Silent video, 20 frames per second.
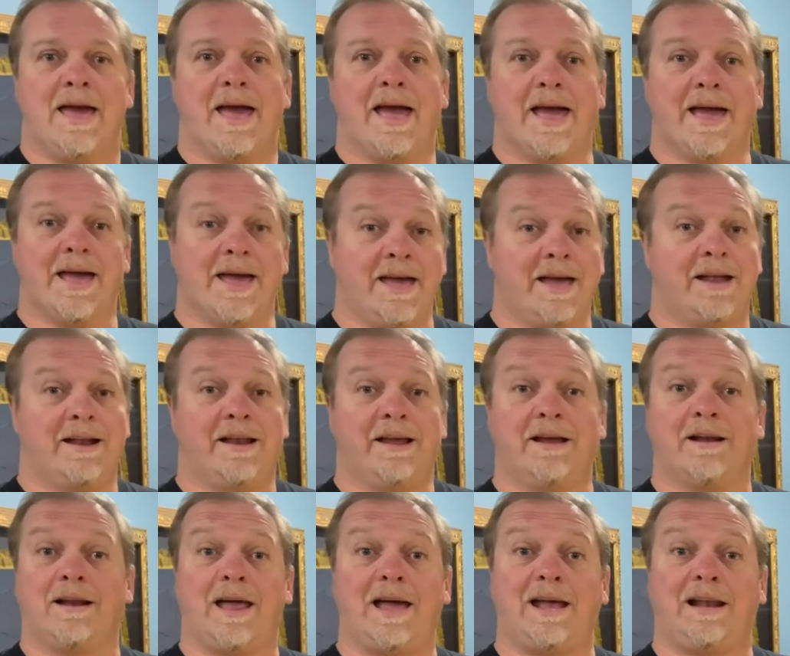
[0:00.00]
And
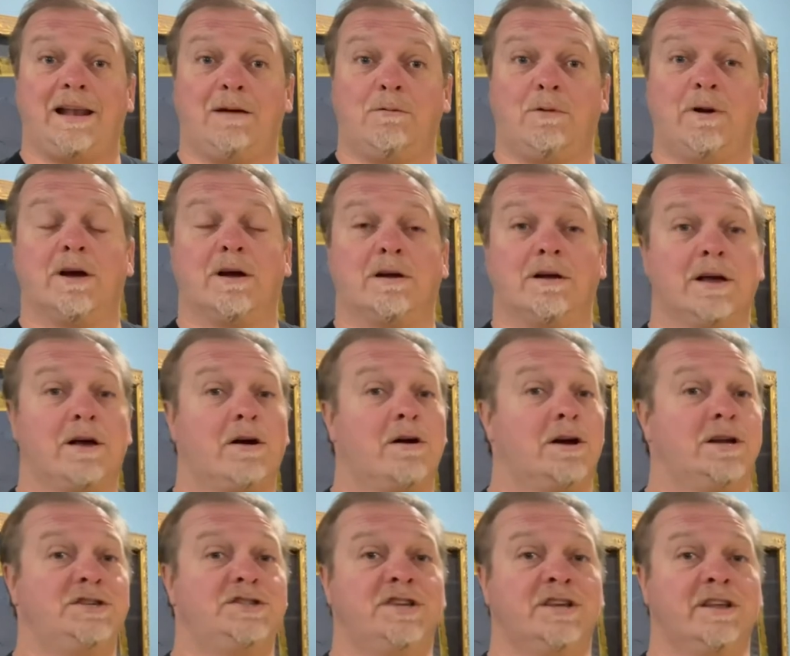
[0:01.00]
here lately, we are
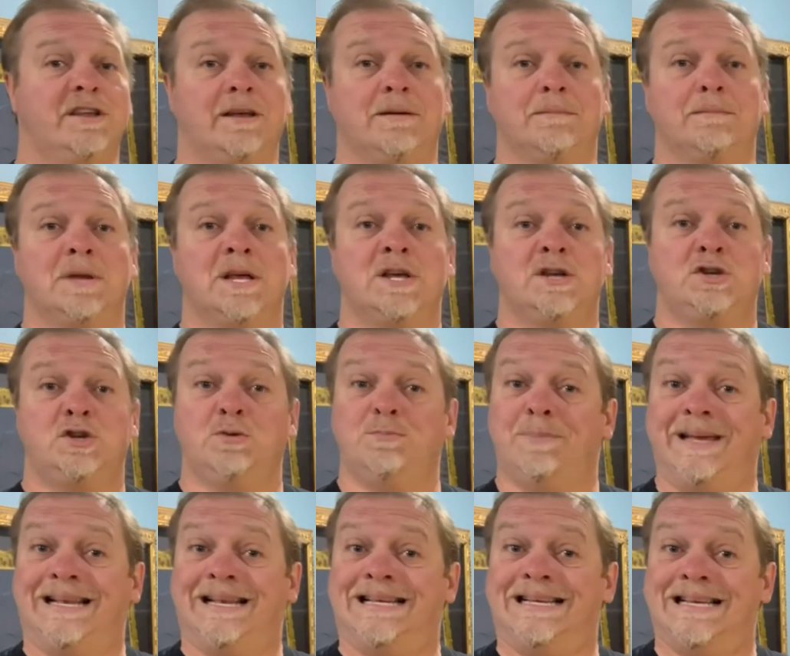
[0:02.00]
encouraging them to
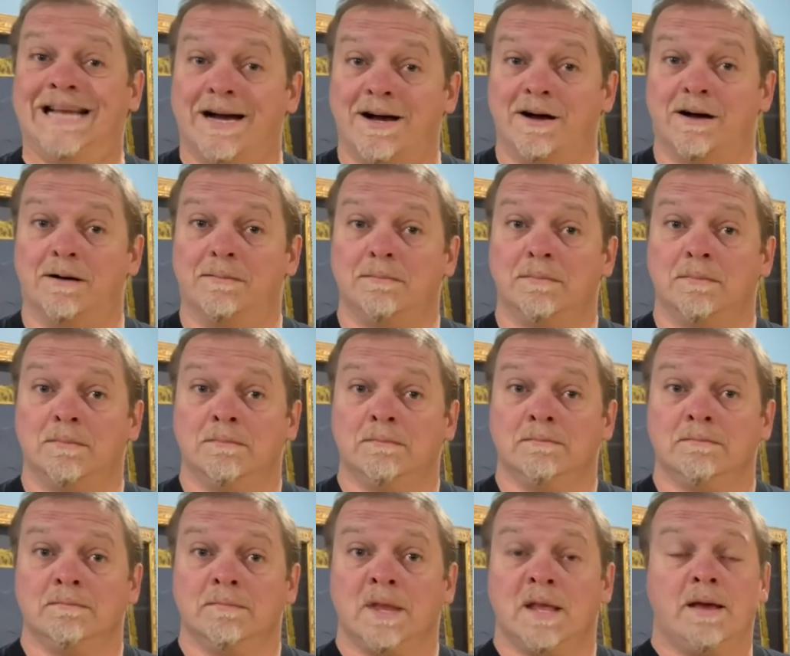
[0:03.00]
be dumb,
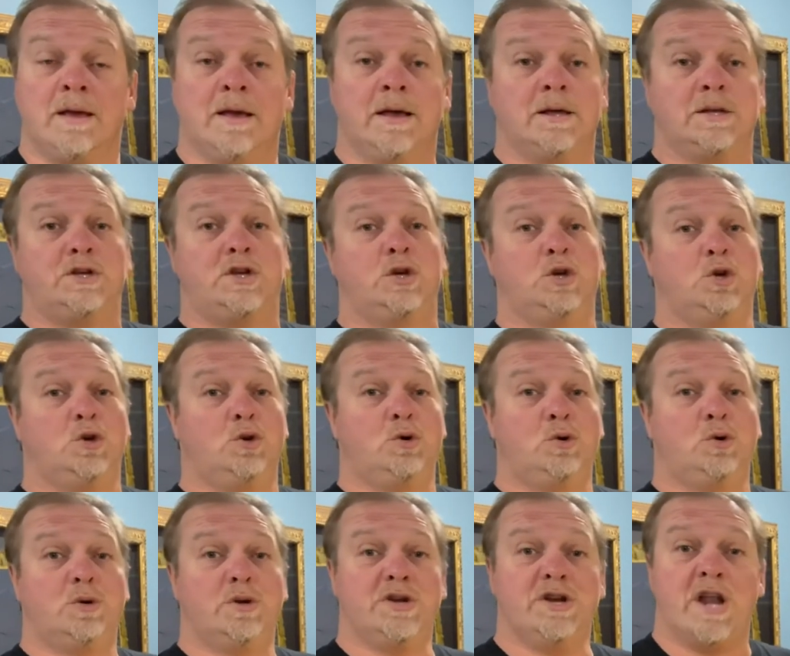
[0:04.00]

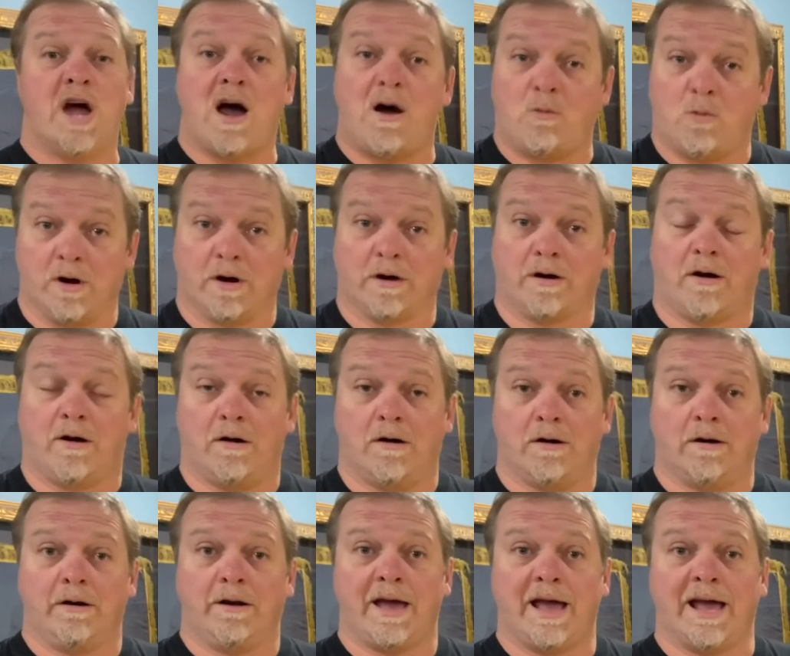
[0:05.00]
to not work hard,